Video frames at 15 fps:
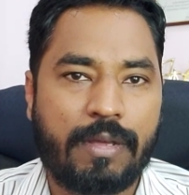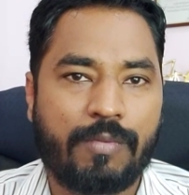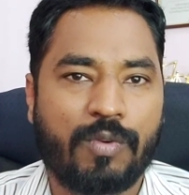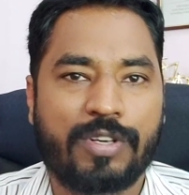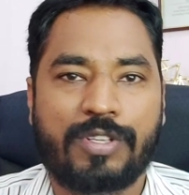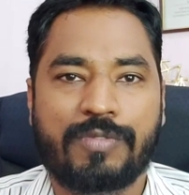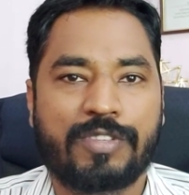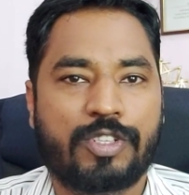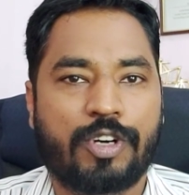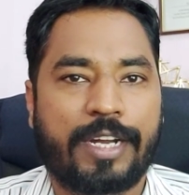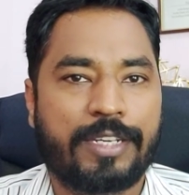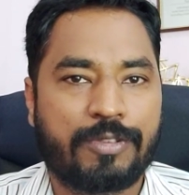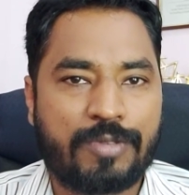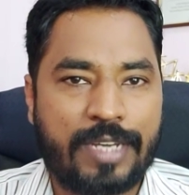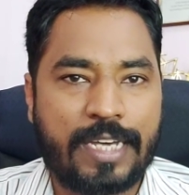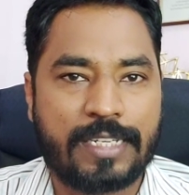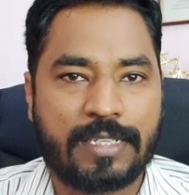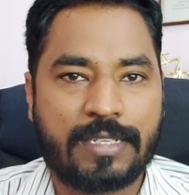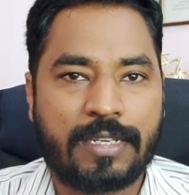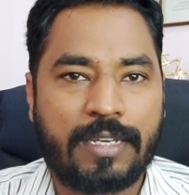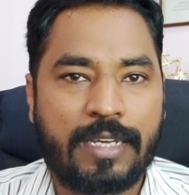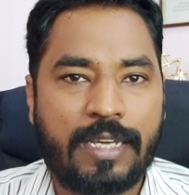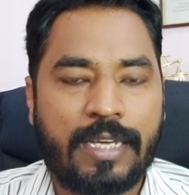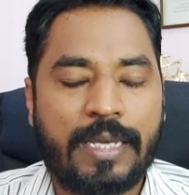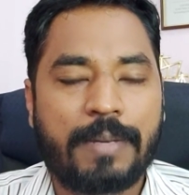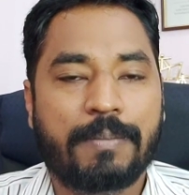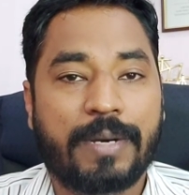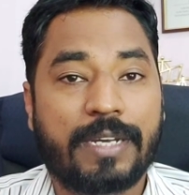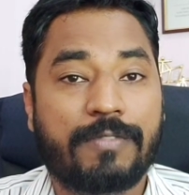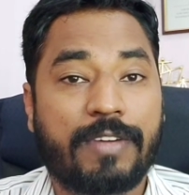what you were trying to test.
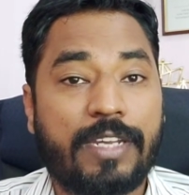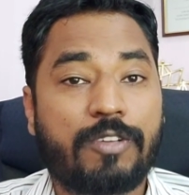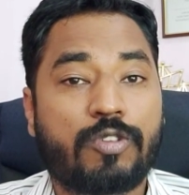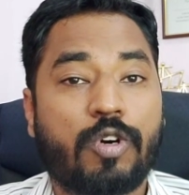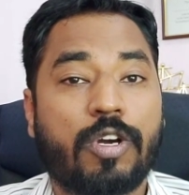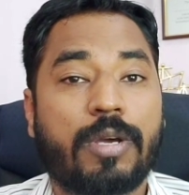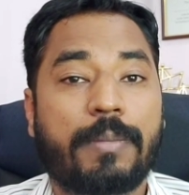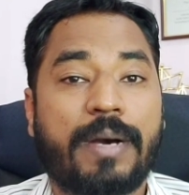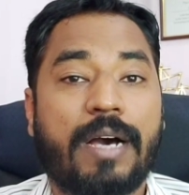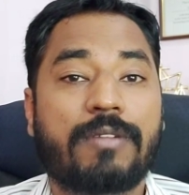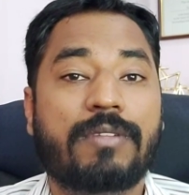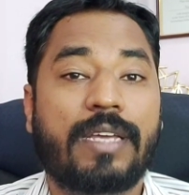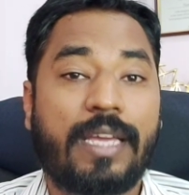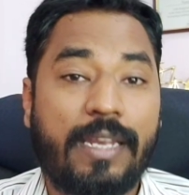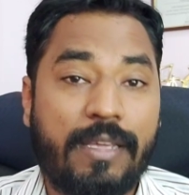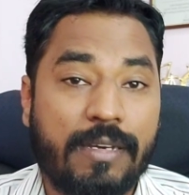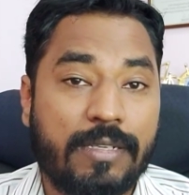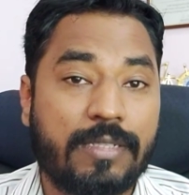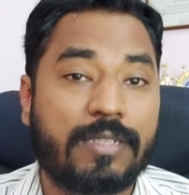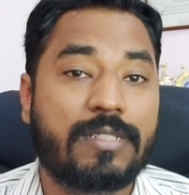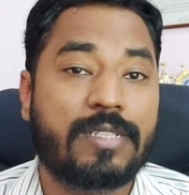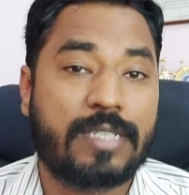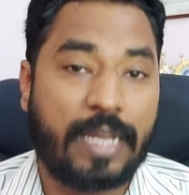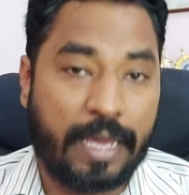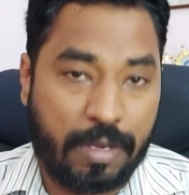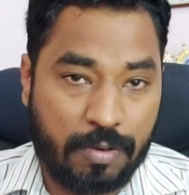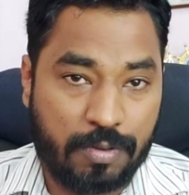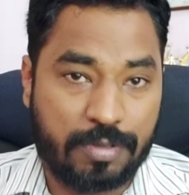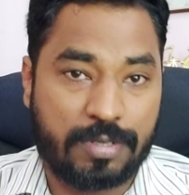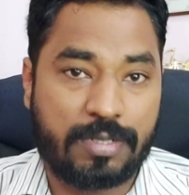But when you talk about any other
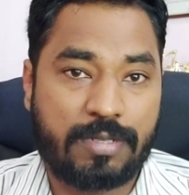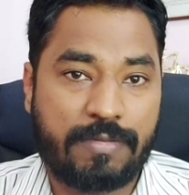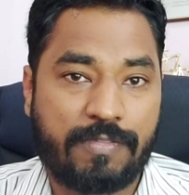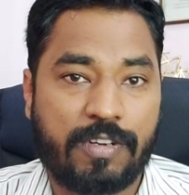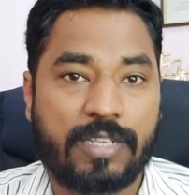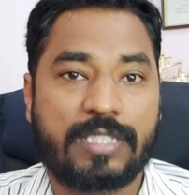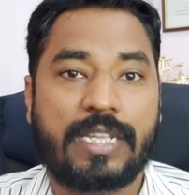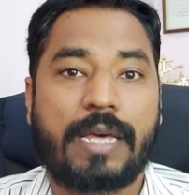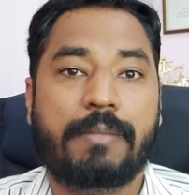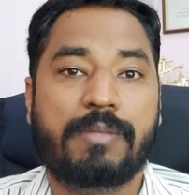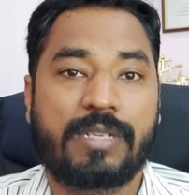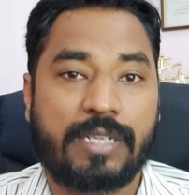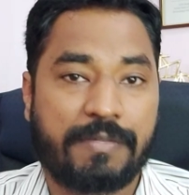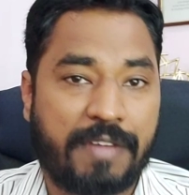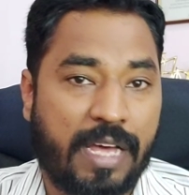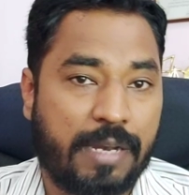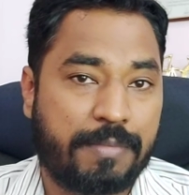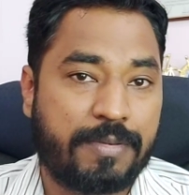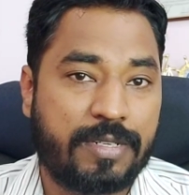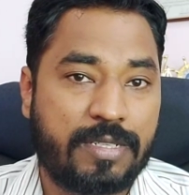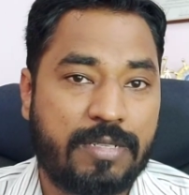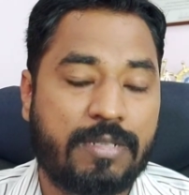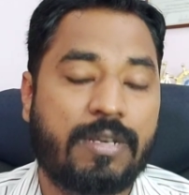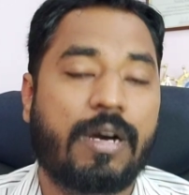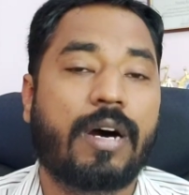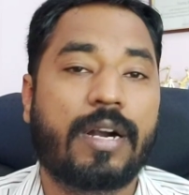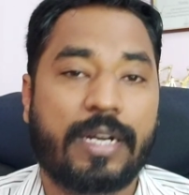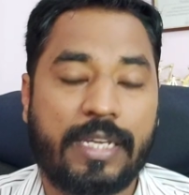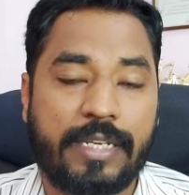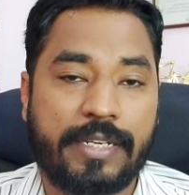stakeholders, for example, developers,
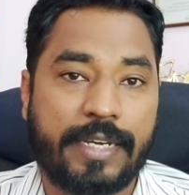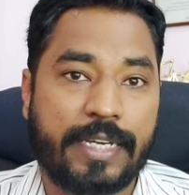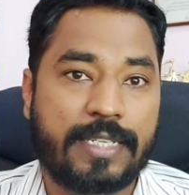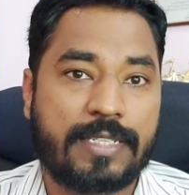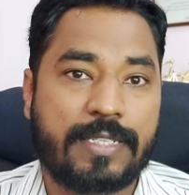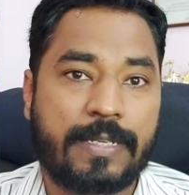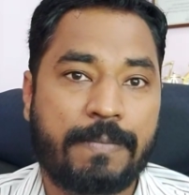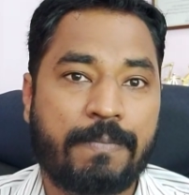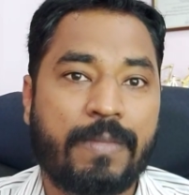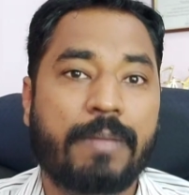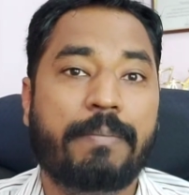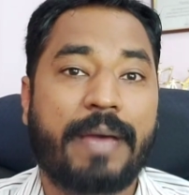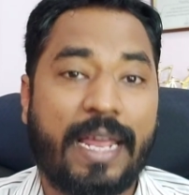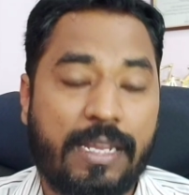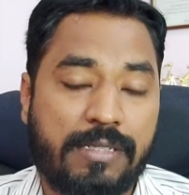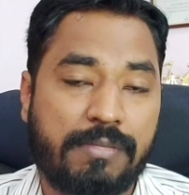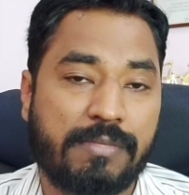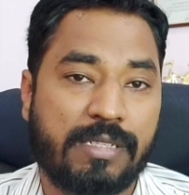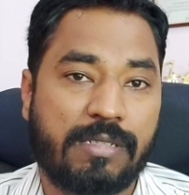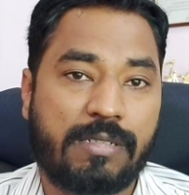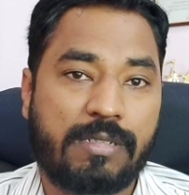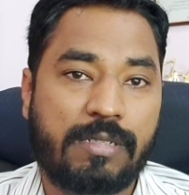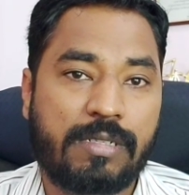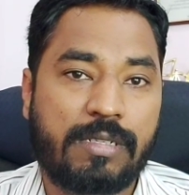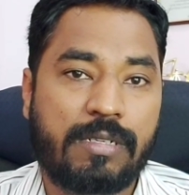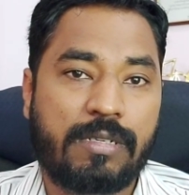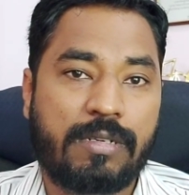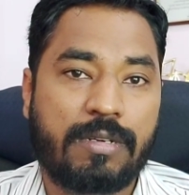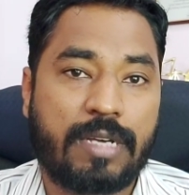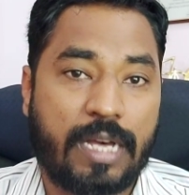architects, management,
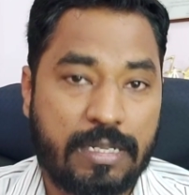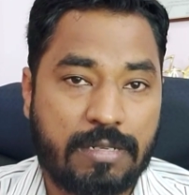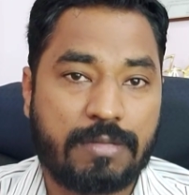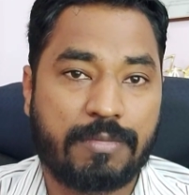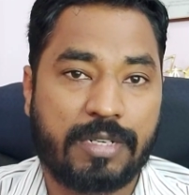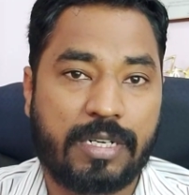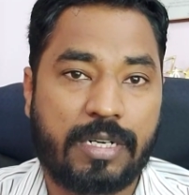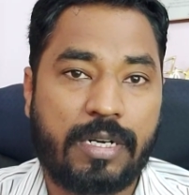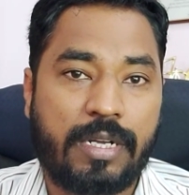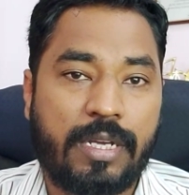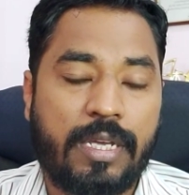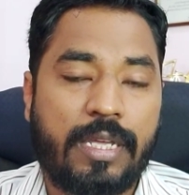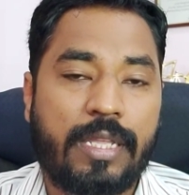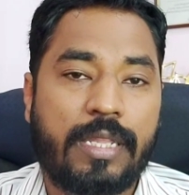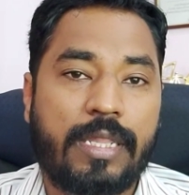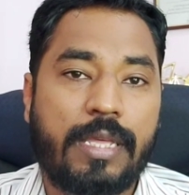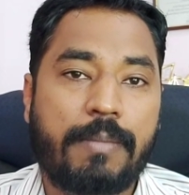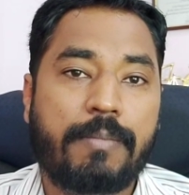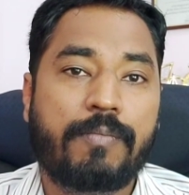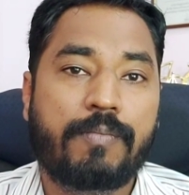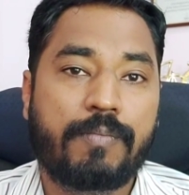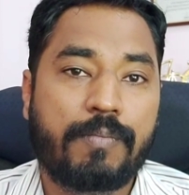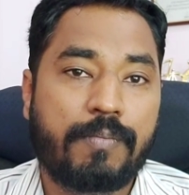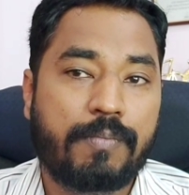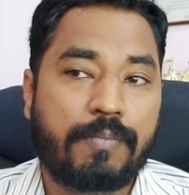customer, they